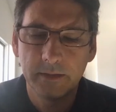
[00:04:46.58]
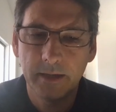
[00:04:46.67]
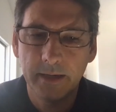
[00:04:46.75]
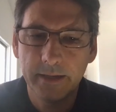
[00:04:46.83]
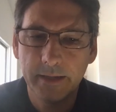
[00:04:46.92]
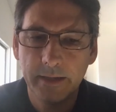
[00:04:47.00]

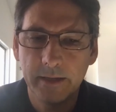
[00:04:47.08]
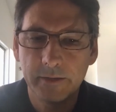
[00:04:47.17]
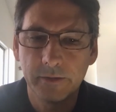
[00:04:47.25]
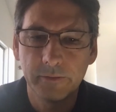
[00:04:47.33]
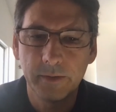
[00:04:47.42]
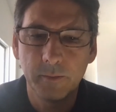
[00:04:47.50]
I can't
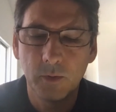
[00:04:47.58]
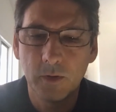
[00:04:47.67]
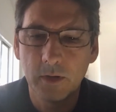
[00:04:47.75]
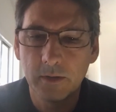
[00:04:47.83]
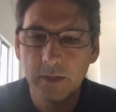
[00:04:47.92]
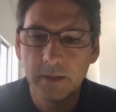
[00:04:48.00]
agree
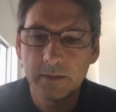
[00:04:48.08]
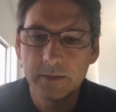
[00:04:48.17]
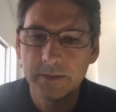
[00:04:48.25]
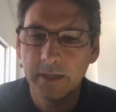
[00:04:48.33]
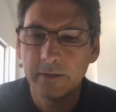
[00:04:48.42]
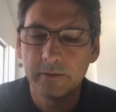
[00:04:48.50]
more. The
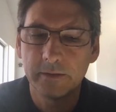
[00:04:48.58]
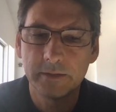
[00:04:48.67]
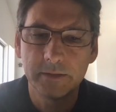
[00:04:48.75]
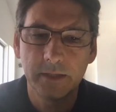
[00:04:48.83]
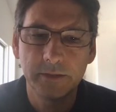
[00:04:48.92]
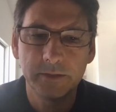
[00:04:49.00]

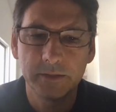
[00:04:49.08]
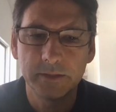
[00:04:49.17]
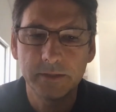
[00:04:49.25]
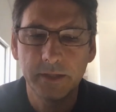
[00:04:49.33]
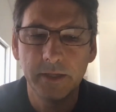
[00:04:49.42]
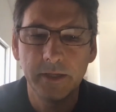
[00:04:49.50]
standardization
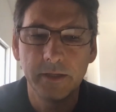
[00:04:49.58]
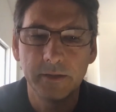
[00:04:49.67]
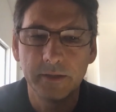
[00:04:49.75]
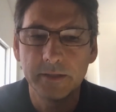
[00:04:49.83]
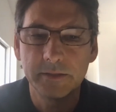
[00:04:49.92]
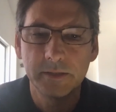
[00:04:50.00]
is key in
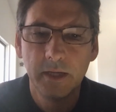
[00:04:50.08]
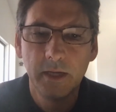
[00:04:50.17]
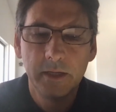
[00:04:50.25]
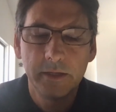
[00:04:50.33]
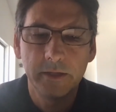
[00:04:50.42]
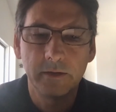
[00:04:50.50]
this.
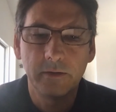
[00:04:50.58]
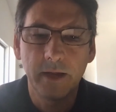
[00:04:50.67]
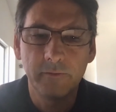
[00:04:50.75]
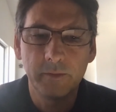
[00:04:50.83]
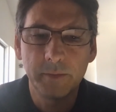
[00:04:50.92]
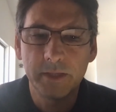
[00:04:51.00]

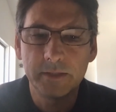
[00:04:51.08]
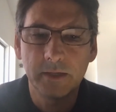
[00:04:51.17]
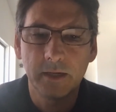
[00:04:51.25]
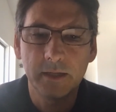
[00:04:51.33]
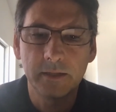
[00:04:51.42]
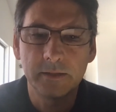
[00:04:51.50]
Everybody's
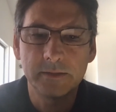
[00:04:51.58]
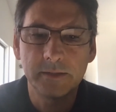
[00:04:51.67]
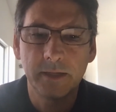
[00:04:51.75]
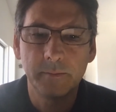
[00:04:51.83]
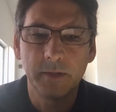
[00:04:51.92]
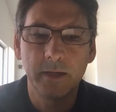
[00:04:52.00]
talking the
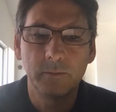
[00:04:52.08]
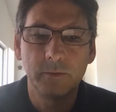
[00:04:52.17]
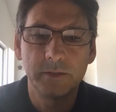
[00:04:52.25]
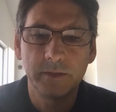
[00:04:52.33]
same language.